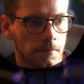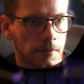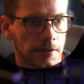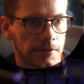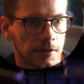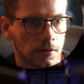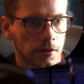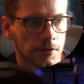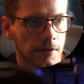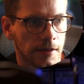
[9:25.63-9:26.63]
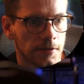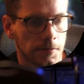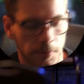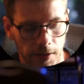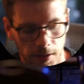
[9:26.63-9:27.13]
it still looks nice,
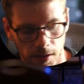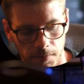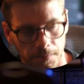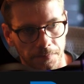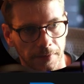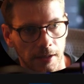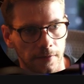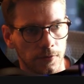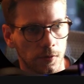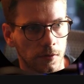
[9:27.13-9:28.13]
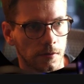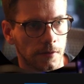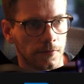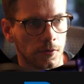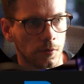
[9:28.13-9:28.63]
but if
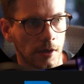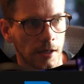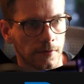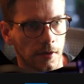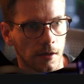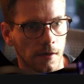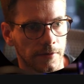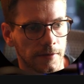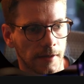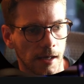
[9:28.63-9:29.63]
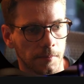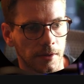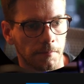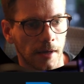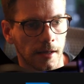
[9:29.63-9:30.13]
you kind of cut off the top and the
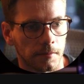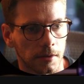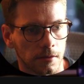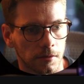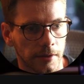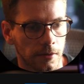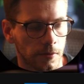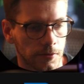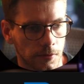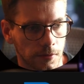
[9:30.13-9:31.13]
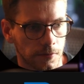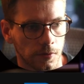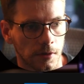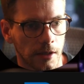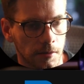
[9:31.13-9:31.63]
bottom a little bit, or sort of do
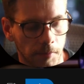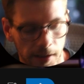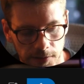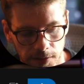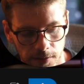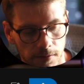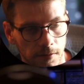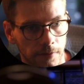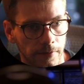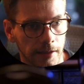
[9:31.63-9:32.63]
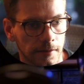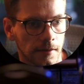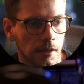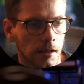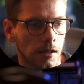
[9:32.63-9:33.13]
a letterboxing effect,
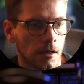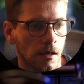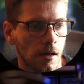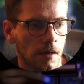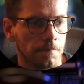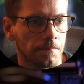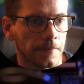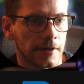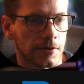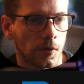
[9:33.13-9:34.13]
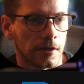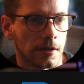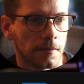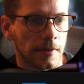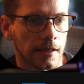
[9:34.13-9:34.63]
it's going
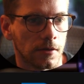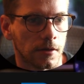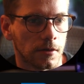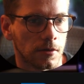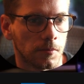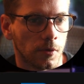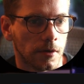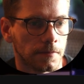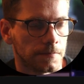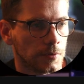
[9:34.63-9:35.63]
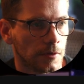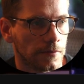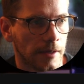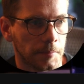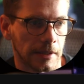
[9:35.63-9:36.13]
to make it look a little more sort of
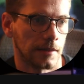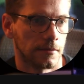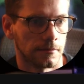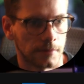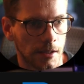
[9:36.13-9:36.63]
epic and